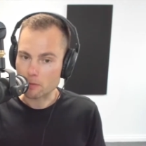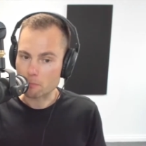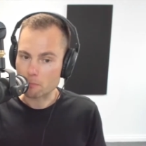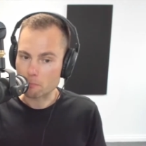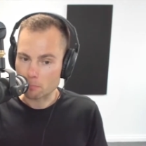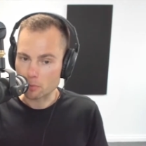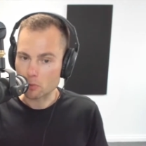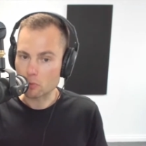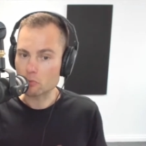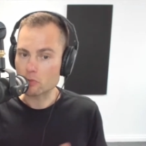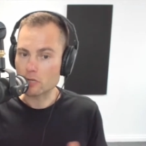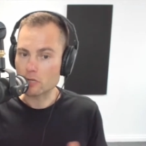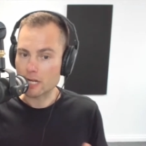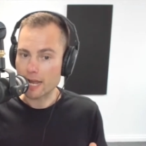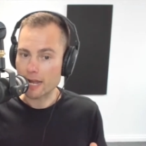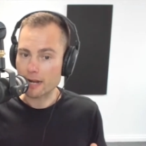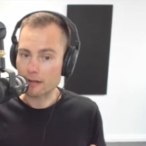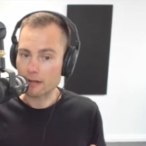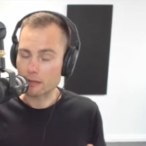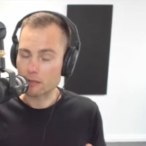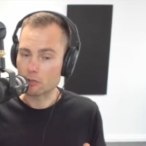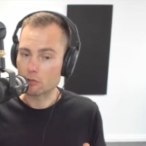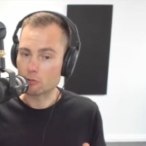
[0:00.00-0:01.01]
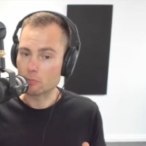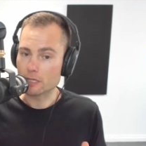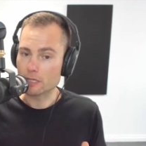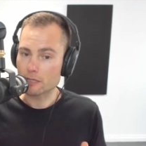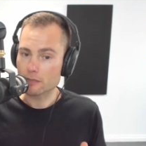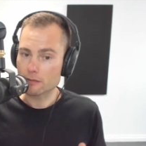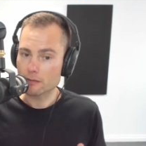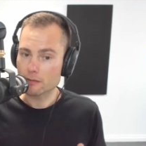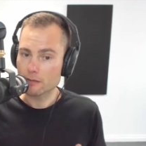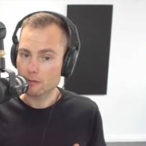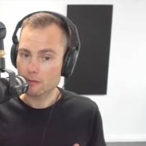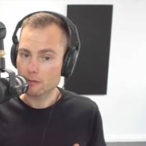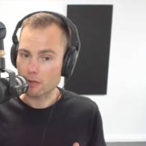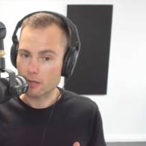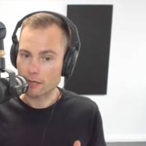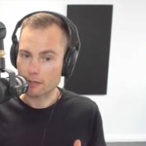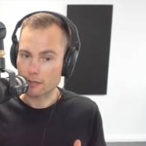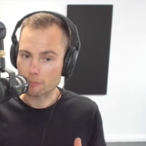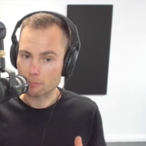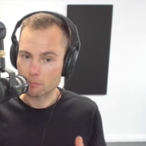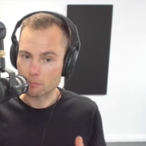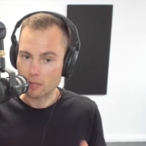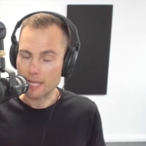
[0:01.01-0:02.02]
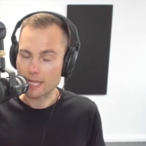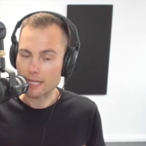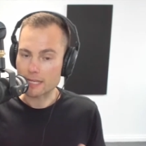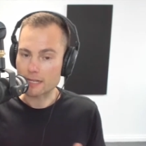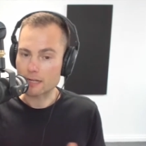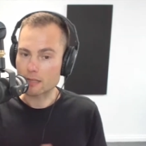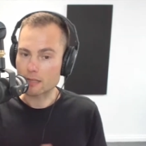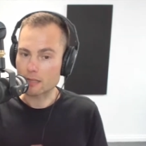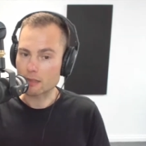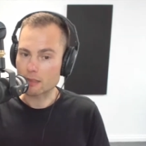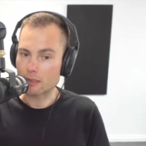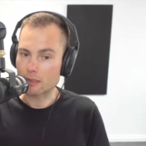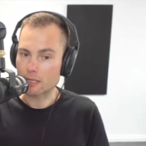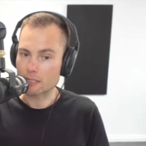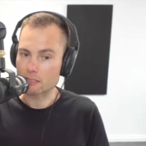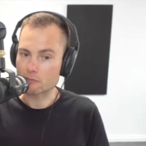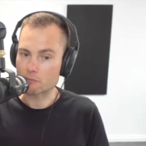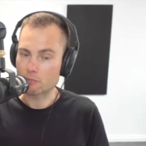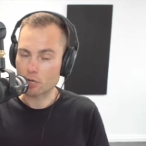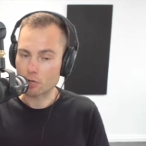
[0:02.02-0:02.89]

build it out a little bit, like play in other things. But I